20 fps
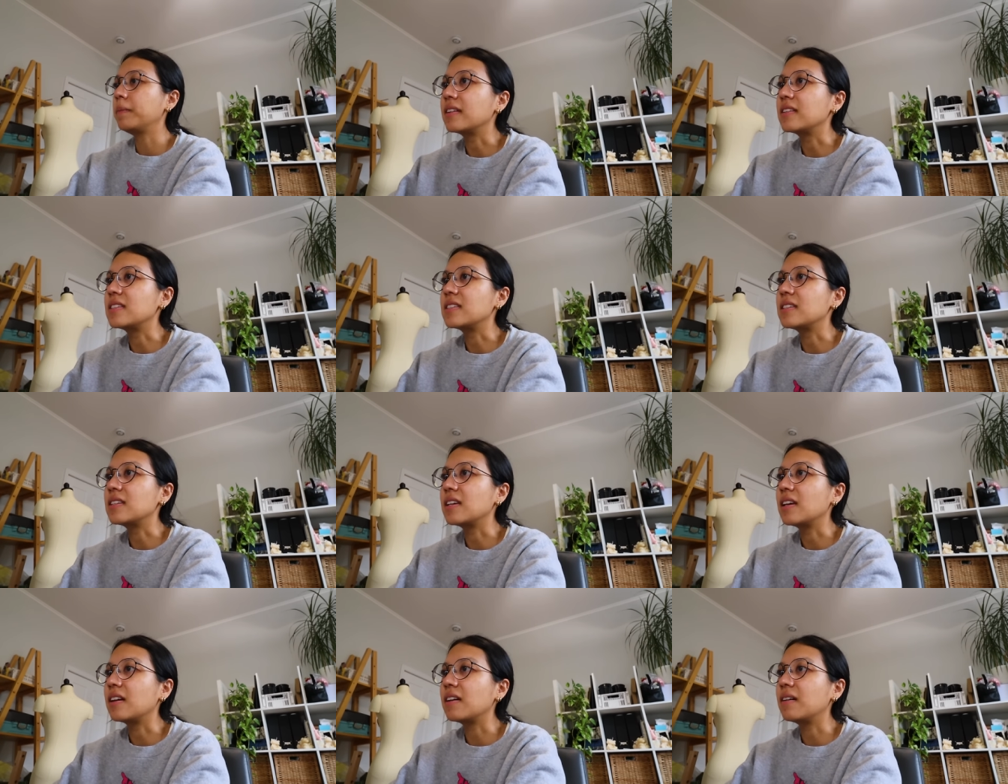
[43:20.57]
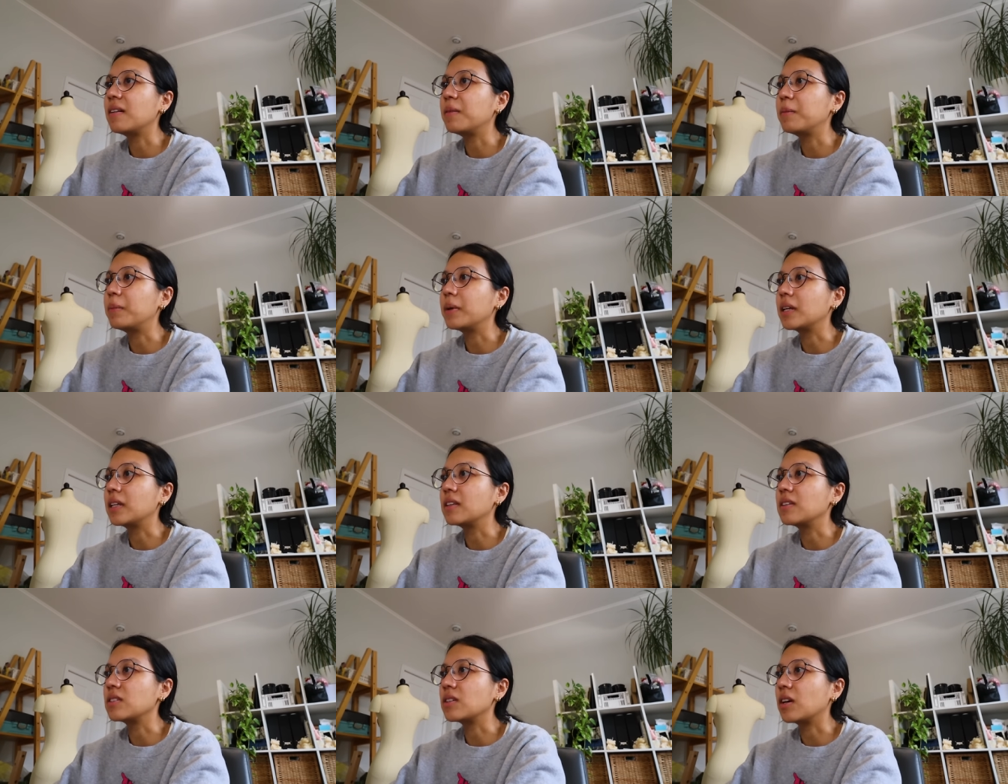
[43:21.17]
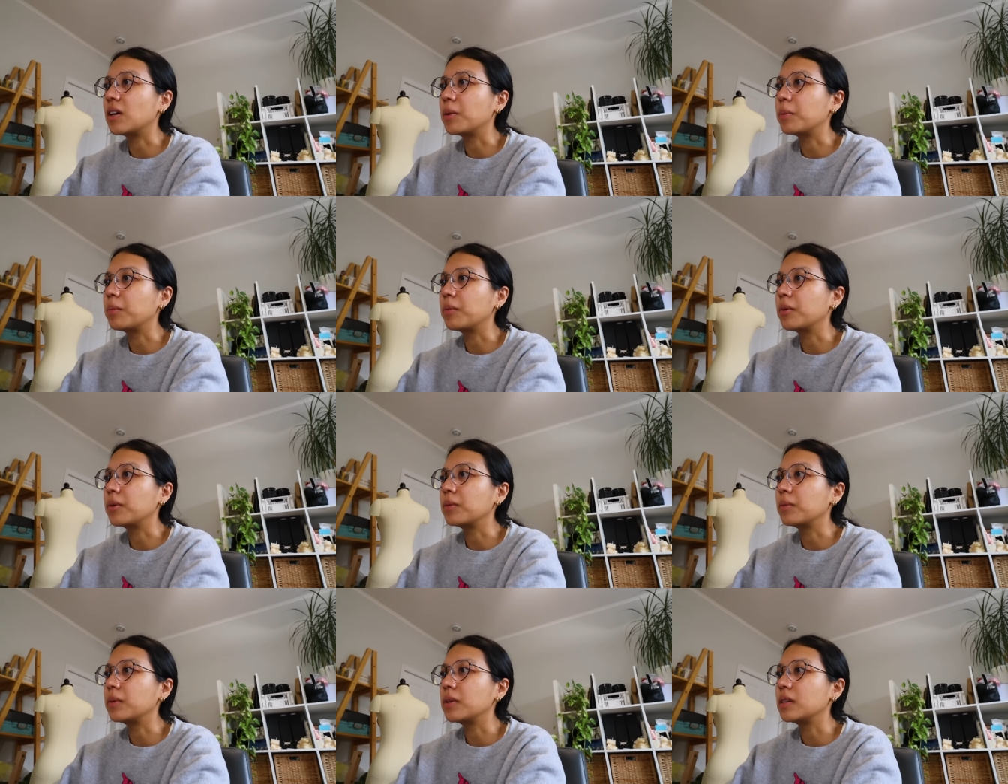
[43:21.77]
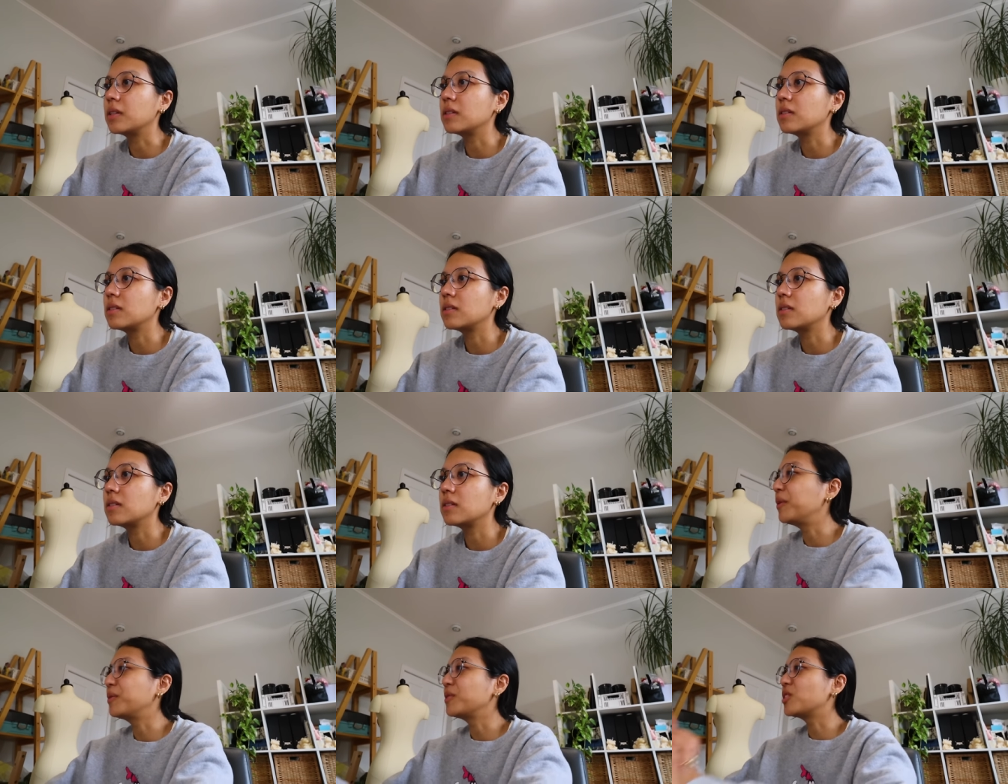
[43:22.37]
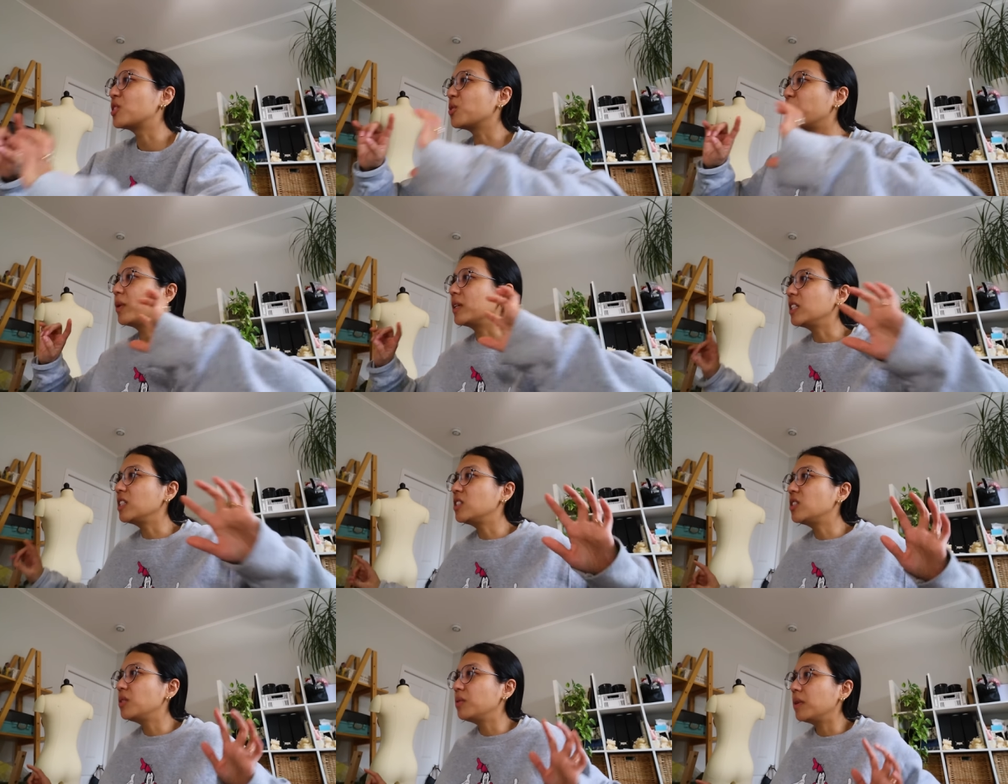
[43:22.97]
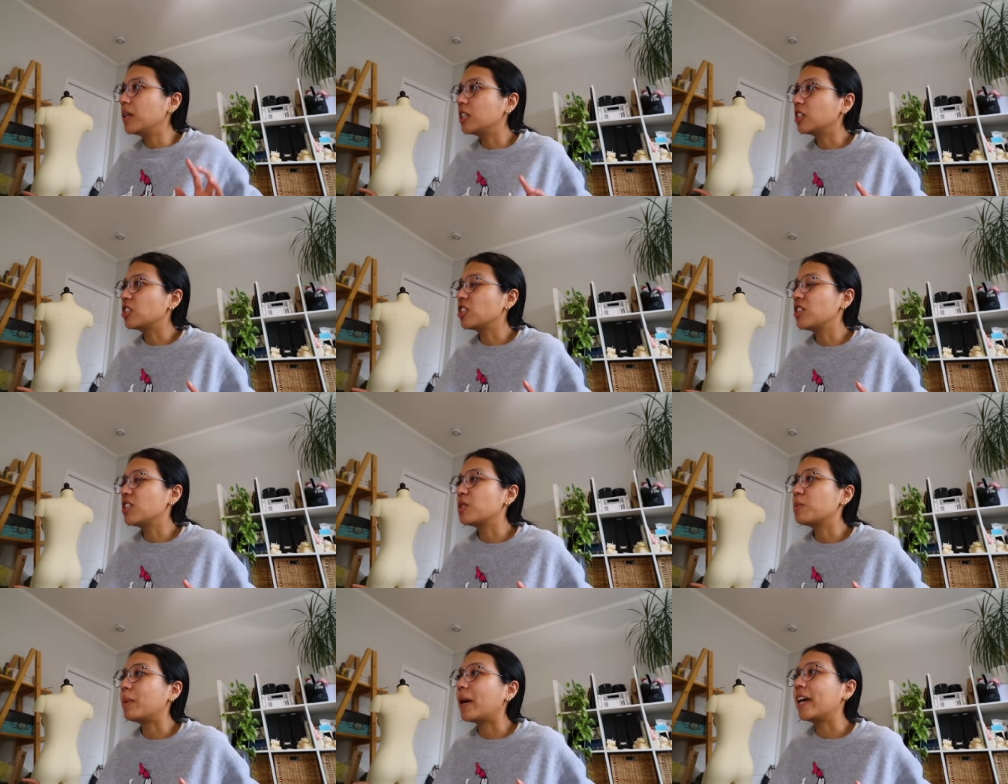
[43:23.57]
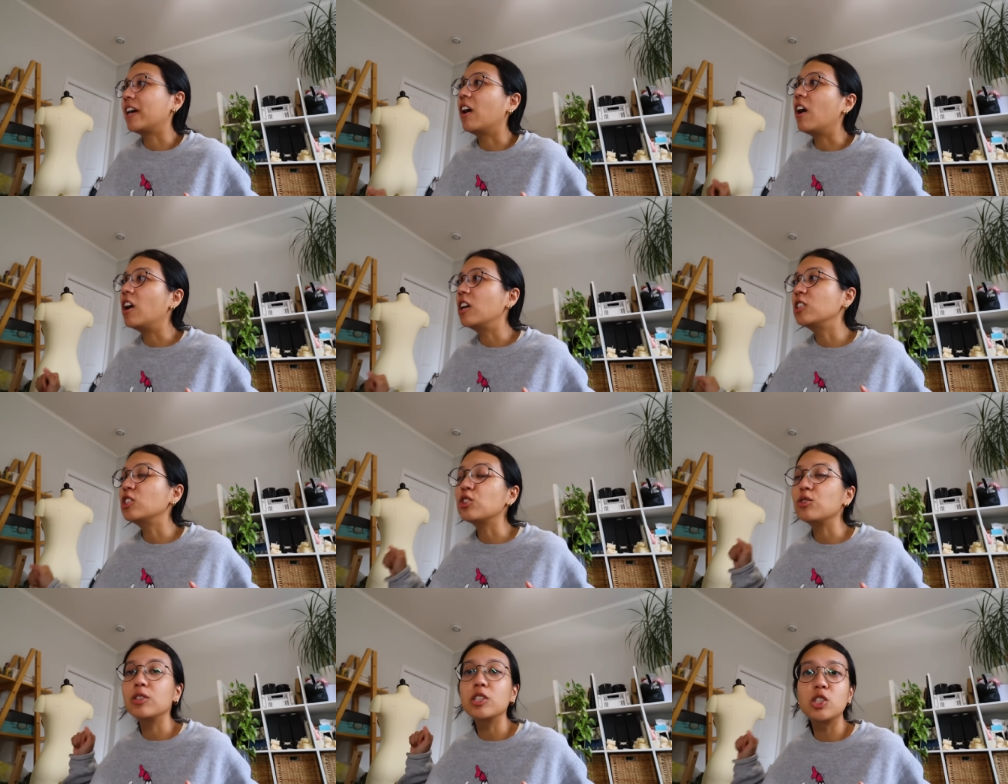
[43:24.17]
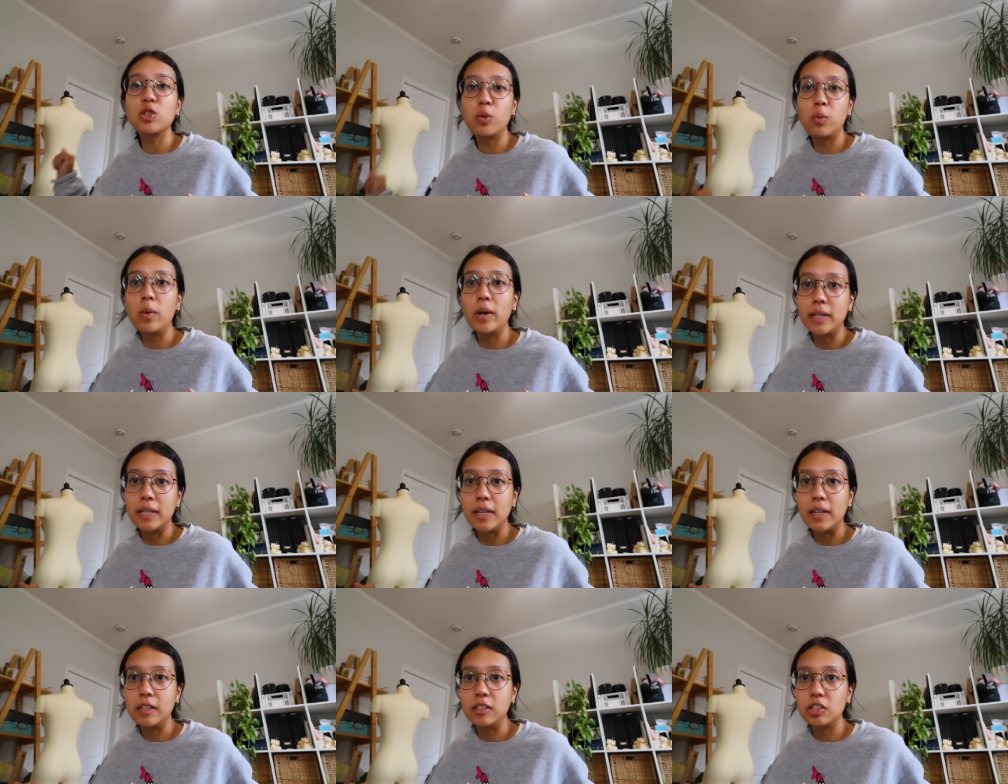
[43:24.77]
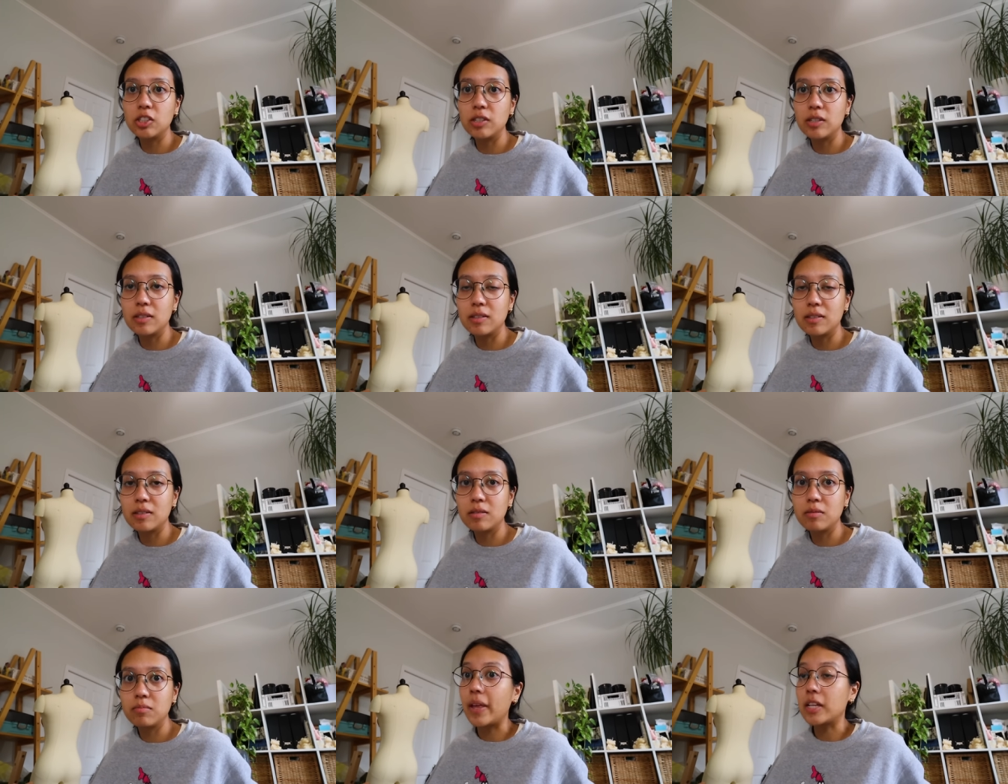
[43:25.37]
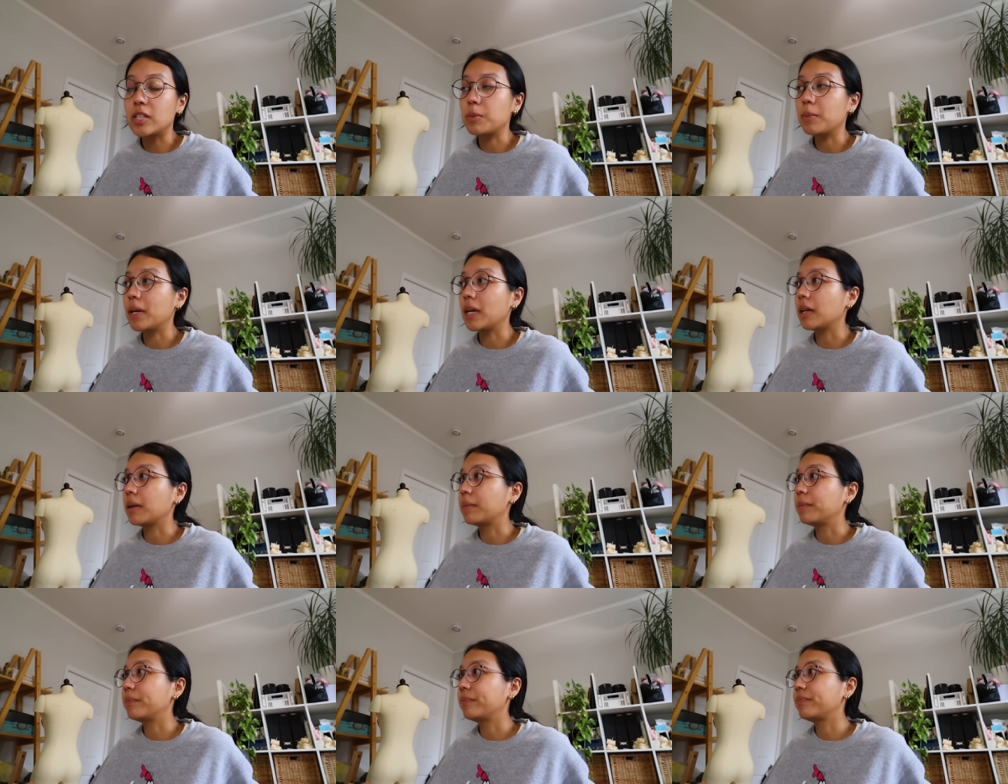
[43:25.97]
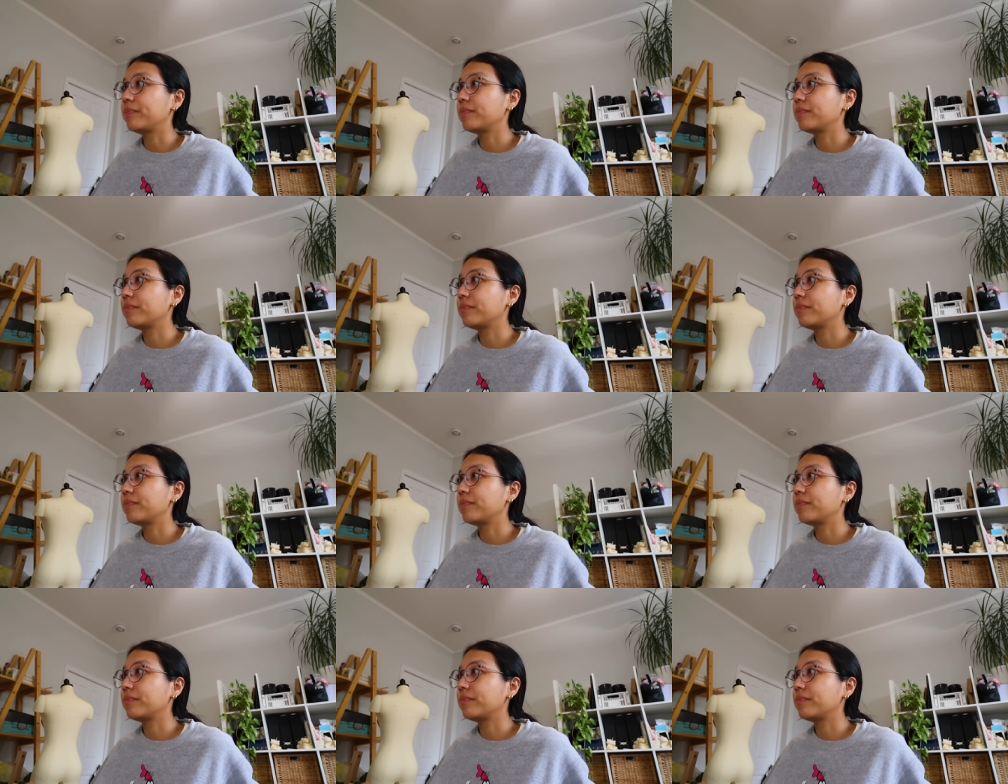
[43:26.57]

Let's see how big this artboard was. It was 22 inches by 120 inches. That's big.